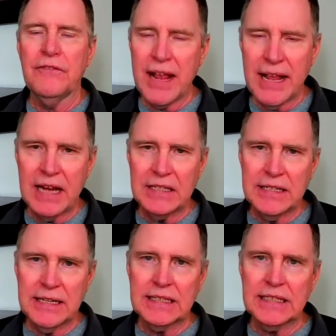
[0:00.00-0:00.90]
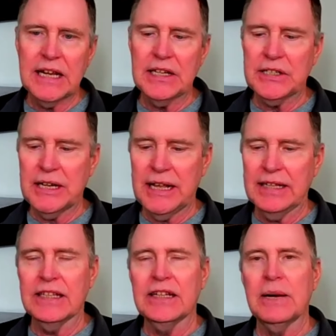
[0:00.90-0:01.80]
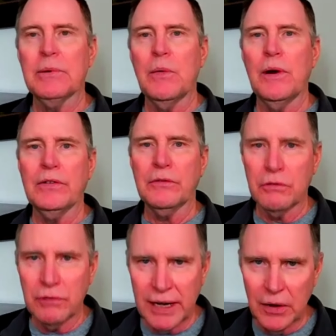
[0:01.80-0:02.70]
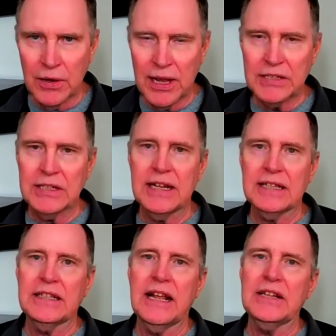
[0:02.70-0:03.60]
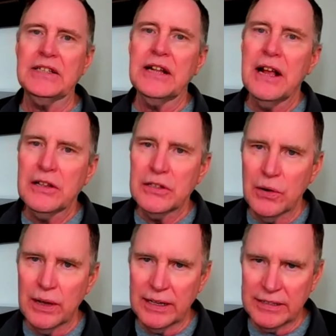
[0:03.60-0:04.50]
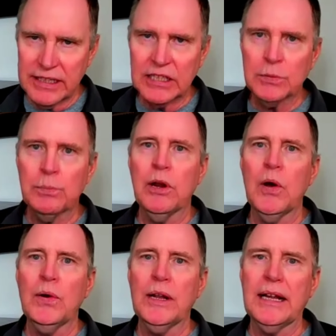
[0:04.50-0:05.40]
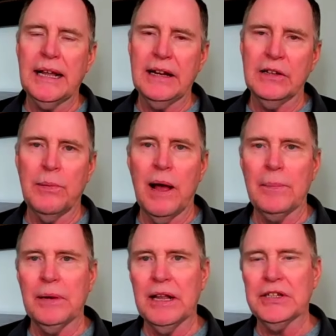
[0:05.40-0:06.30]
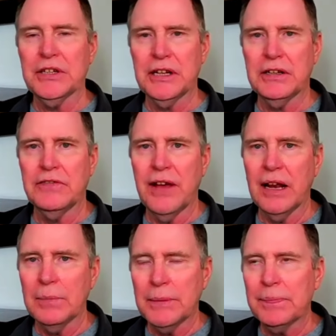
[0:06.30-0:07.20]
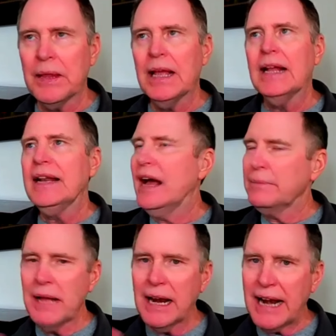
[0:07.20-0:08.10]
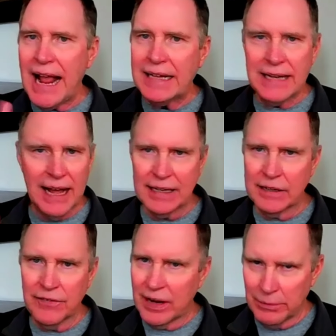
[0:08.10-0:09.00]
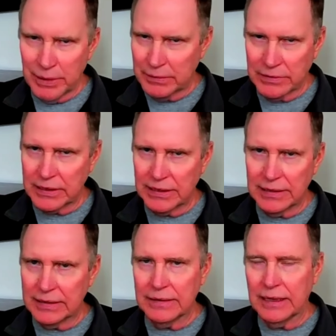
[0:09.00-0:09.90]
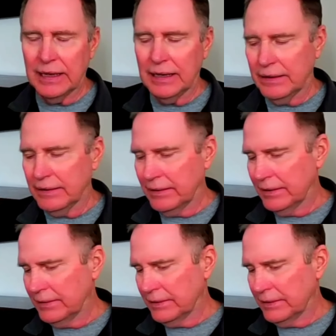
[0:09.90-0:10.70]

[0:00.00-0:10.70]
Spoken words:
vacation destination. It is the number one relocation destination. So it is exploding in its population and development. Now, I'm not an anti-development guy